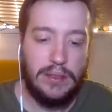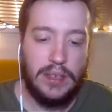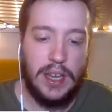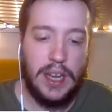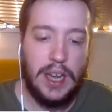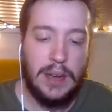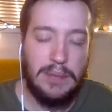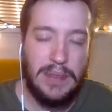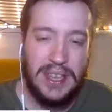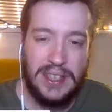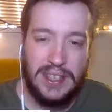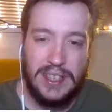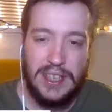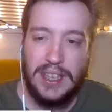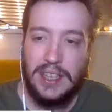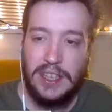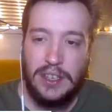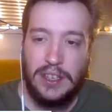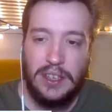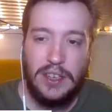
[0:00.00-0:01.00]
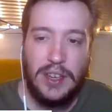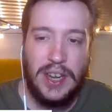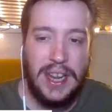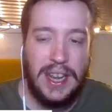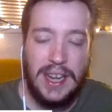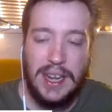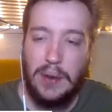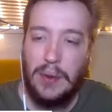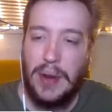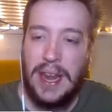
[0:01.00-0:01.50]
You get
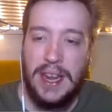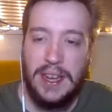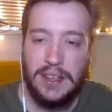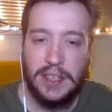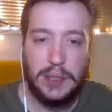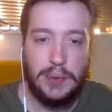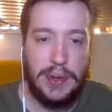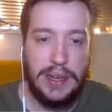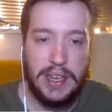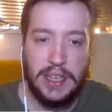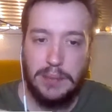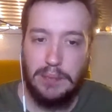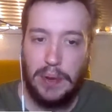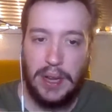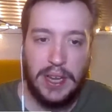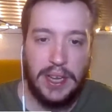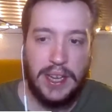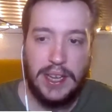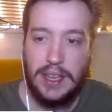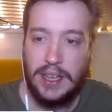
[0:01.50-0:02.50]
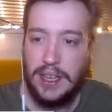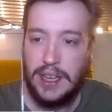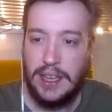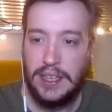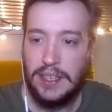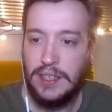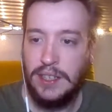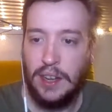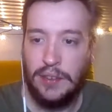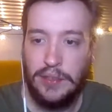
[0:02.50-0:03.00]
a little hint of sweetness, but
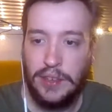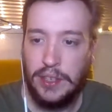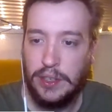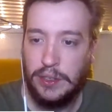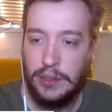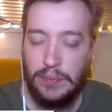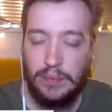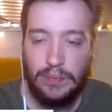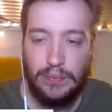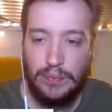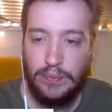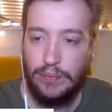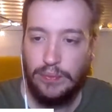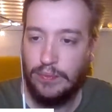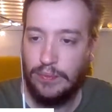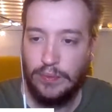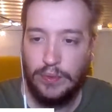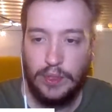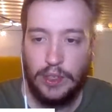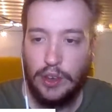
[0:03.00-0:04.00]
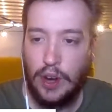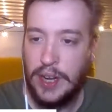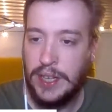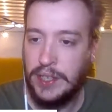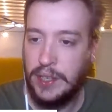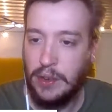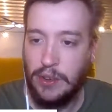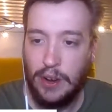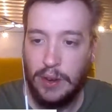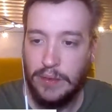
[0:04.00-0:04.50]
it's nothing
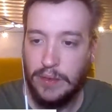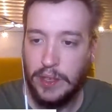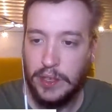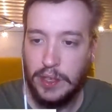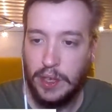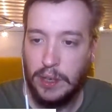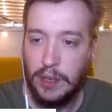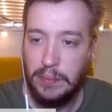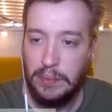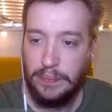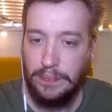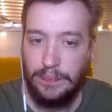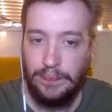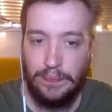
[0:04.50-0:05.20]
crazy or over the top.